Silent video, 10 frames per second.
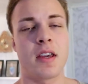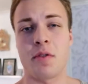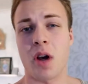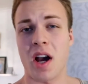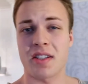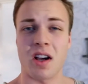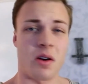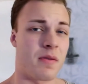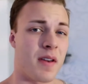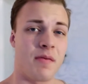give you guys kind
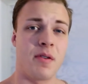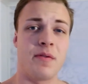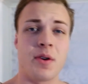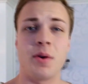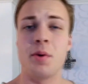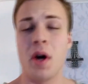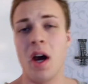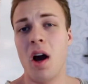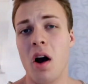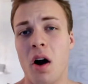of a review
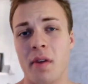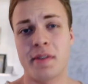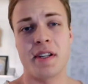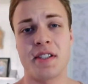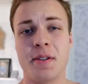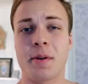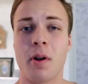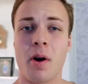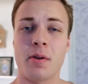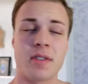of these new
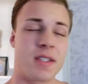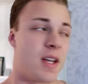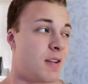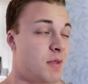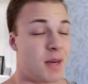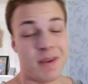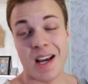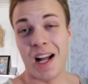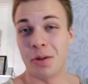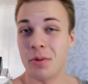clothes. Maybe
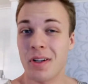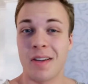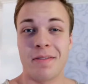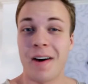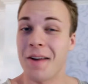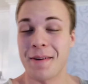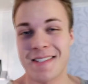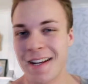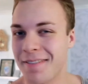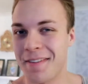I will find
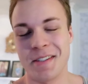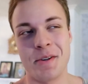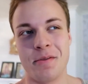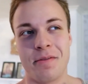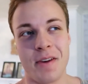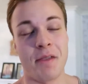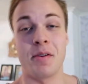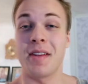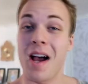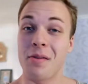myself a new
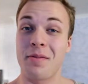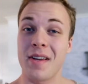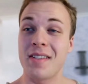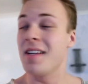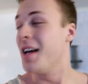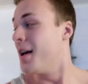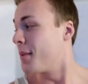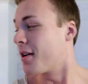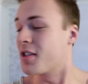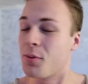favorite outfit,
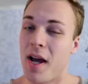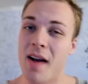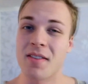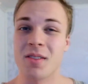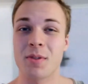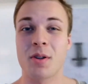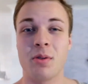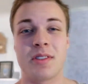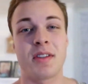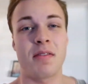because we have some
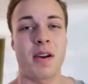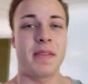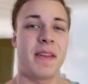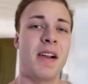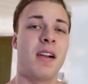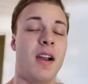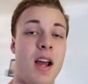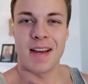cool stuff right there.